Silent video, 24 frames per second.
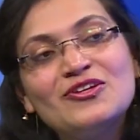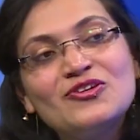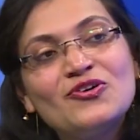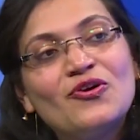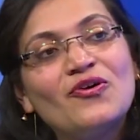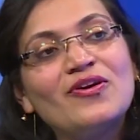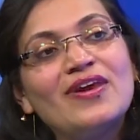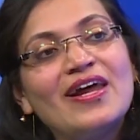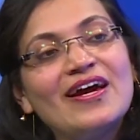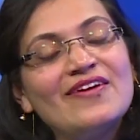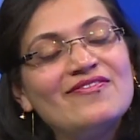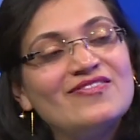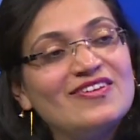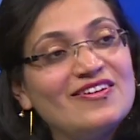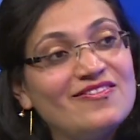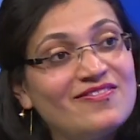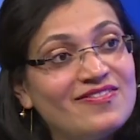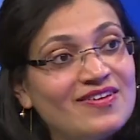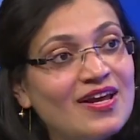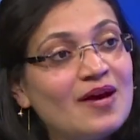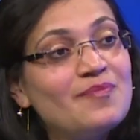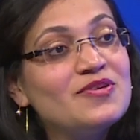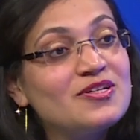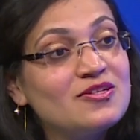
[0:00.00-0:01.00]
in your life
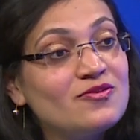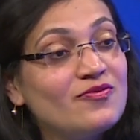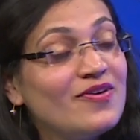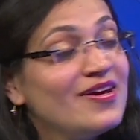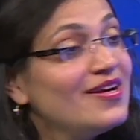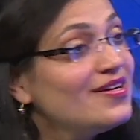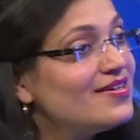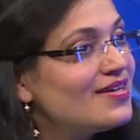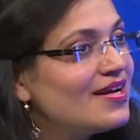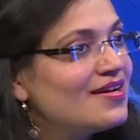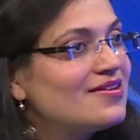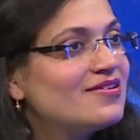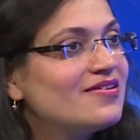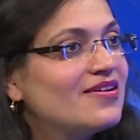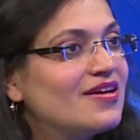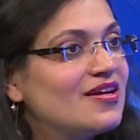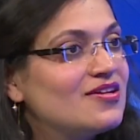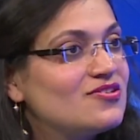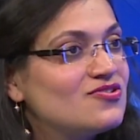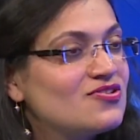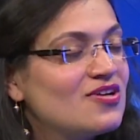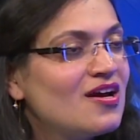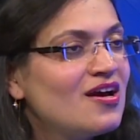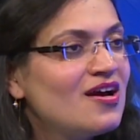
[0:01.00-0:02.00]
developed at a very tender
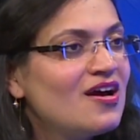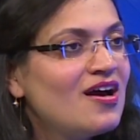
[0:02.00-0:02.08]
age.